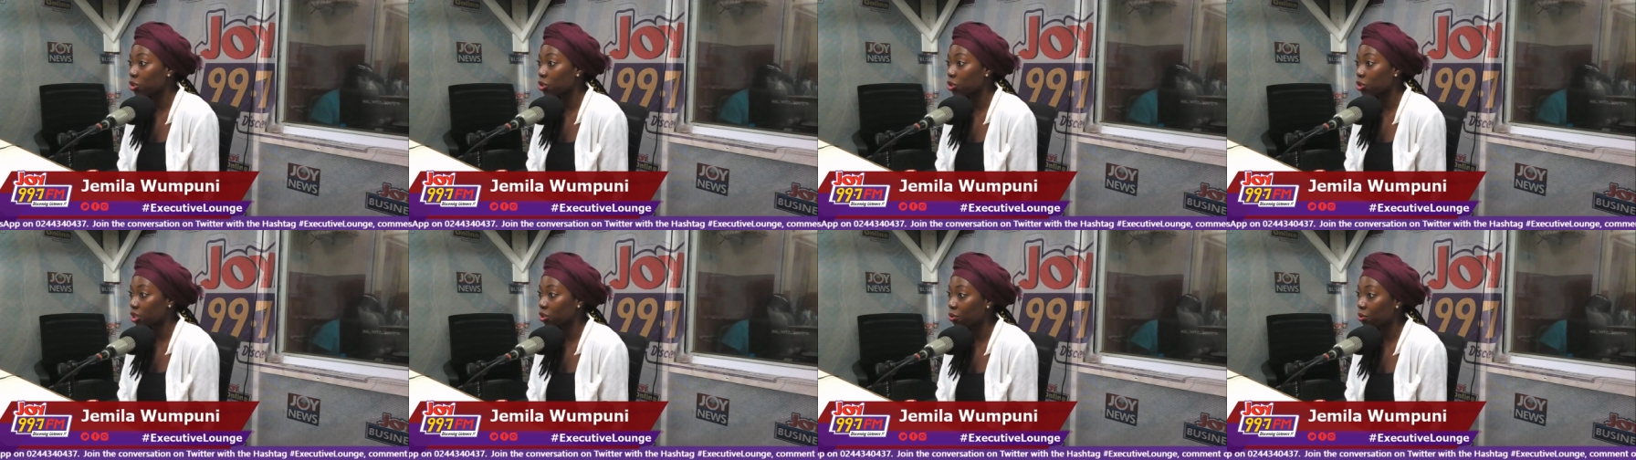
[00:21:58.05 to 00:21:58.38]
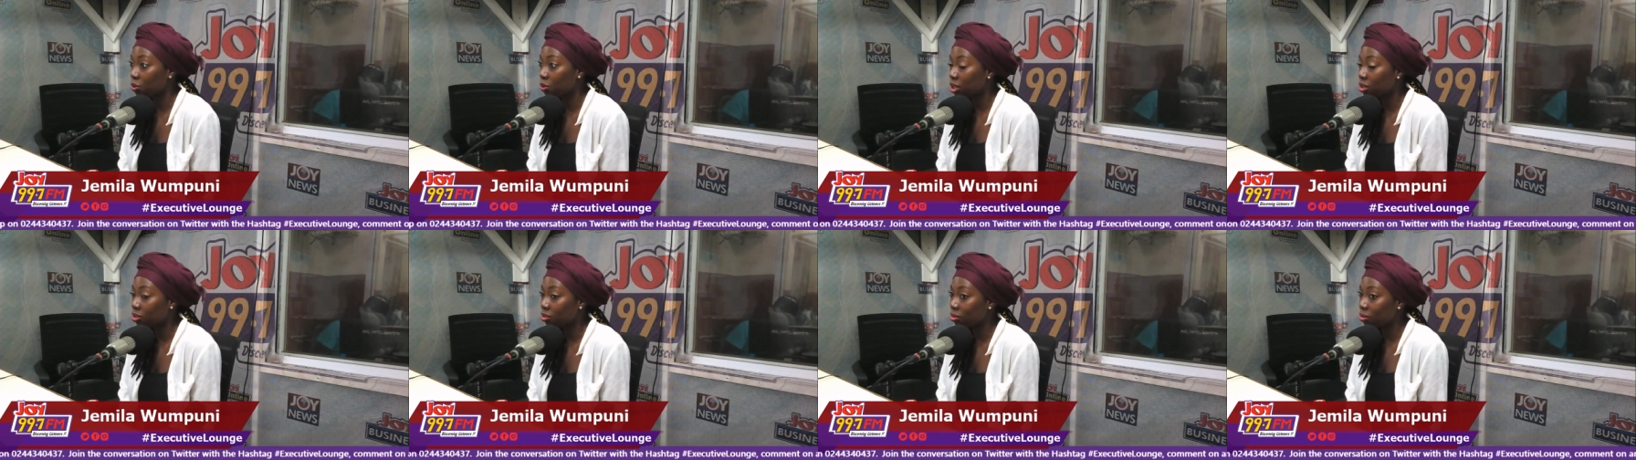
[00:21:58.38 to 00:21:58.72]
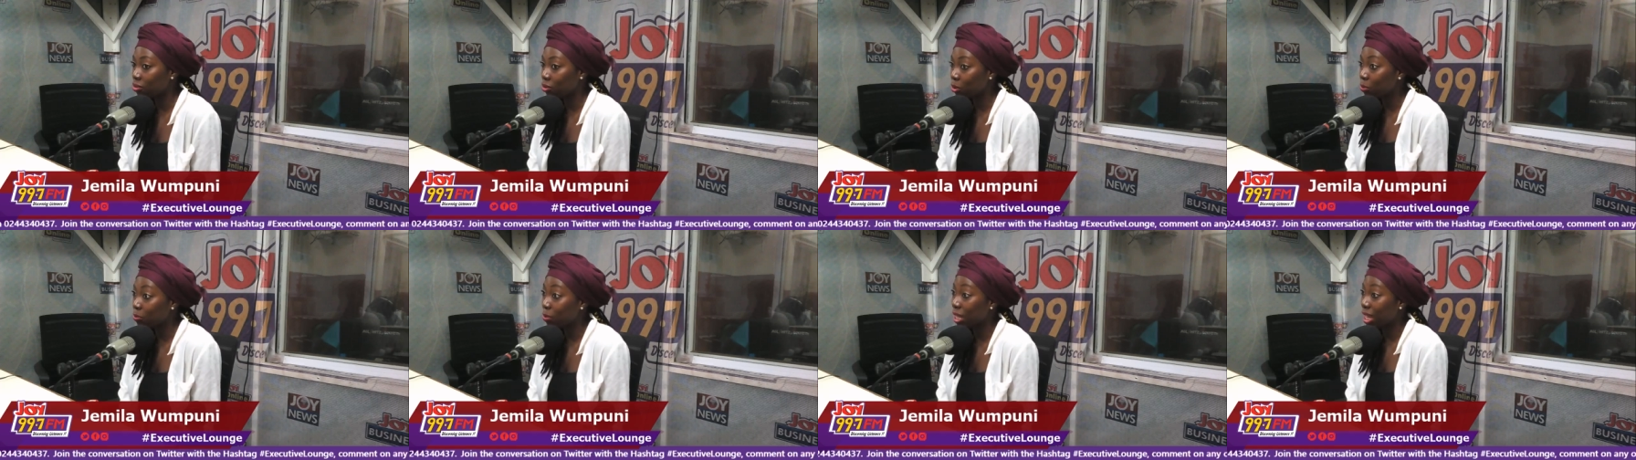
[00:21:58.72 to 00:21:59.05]
generation
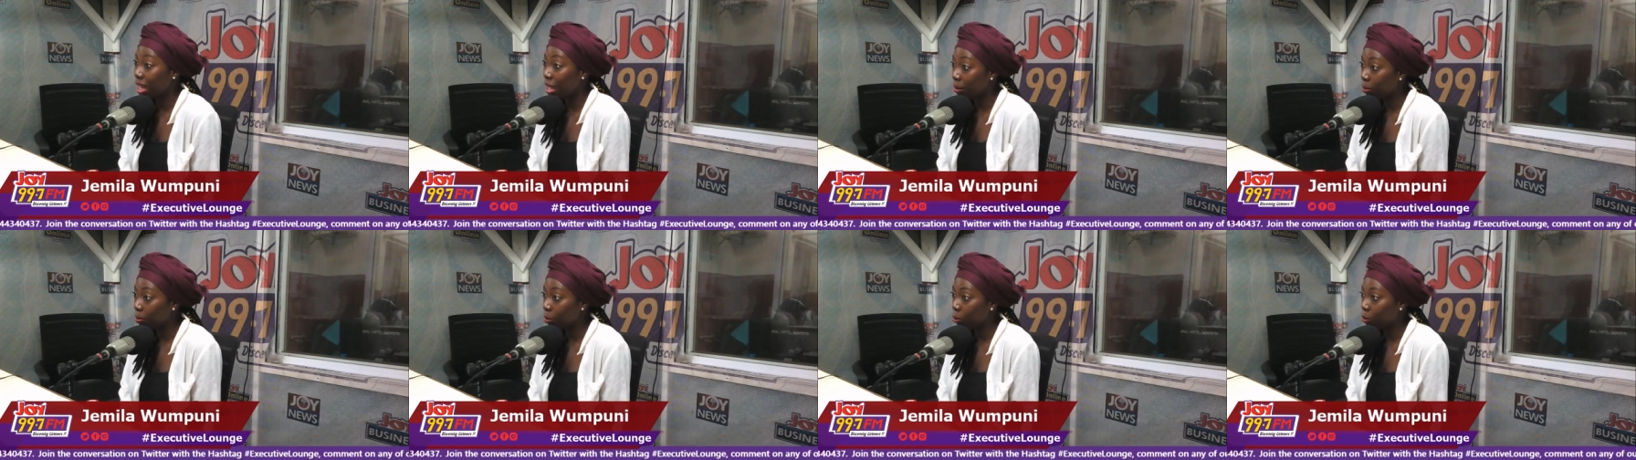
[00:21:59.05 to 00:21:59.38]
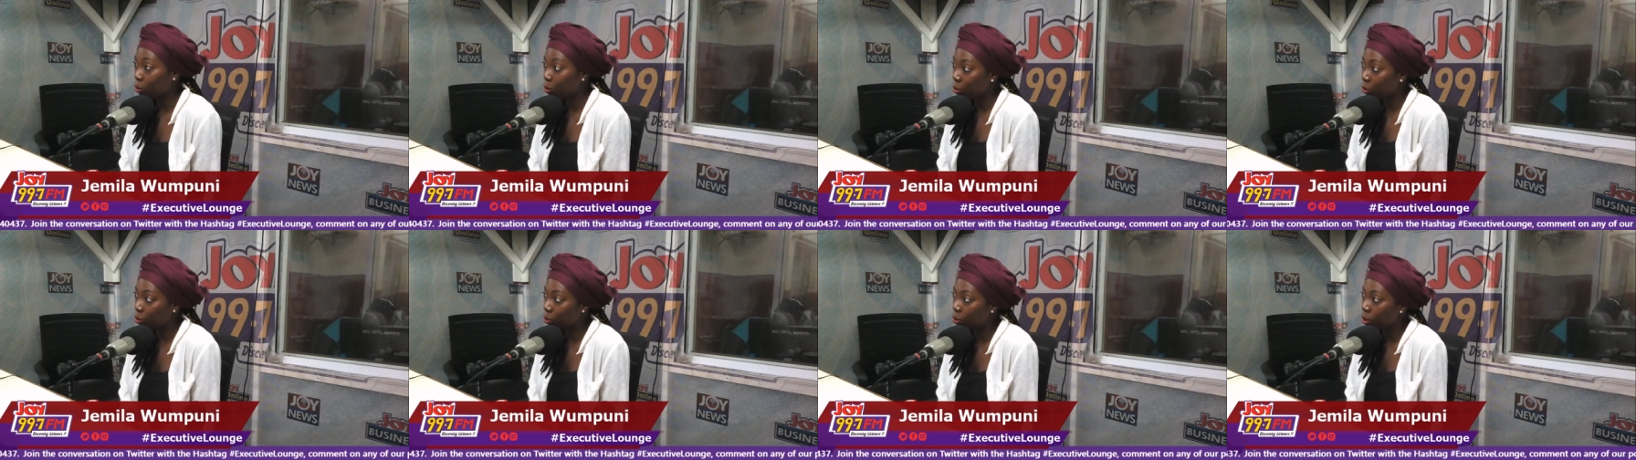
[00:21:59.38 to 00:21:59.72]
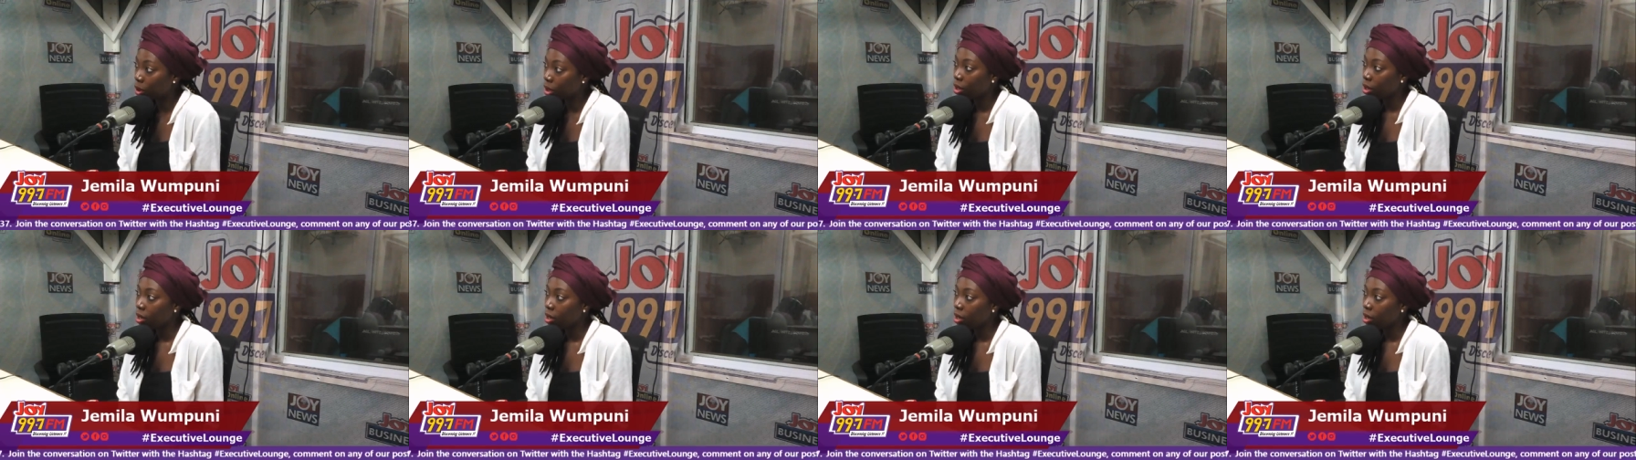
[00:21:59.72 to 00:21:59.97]
to be able to